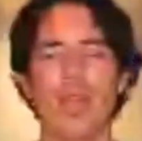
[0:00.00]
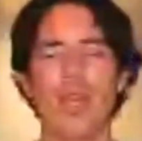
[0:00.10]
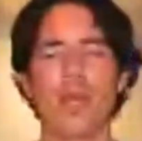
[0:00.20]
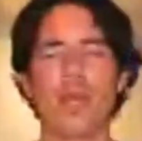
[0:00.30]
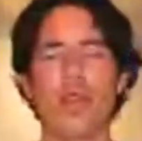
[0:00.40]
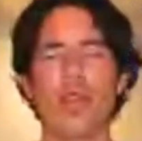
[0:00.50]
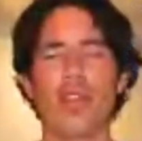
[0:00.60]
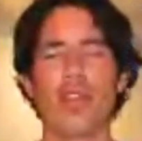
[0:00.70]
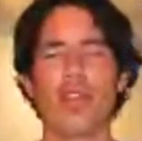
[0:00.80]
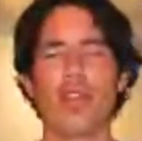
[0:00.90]
I breathe
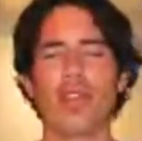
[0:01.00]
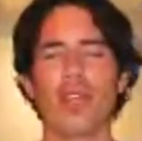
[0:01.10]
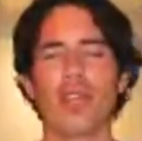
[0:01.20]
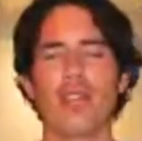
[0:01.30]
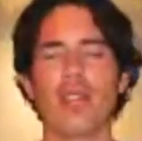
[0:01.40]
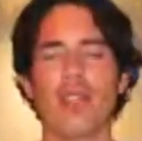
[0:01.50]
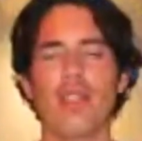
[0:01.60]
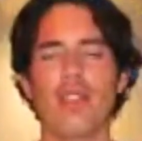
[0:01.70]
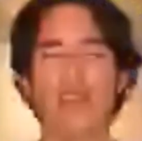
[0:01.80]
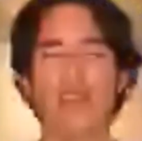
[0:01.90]

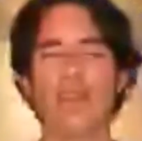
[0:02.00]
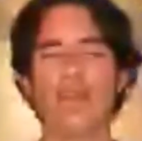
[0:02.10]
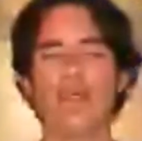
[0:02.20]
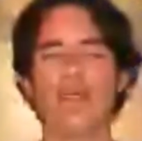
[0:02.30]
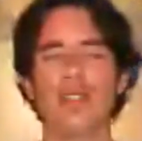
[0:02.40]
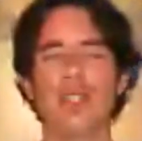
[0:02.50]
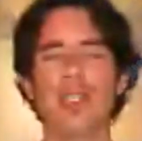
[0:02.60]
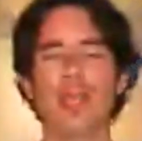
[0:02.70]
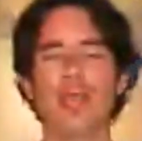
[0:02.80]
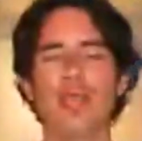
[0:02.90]
in
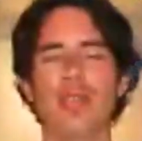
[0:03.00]
deep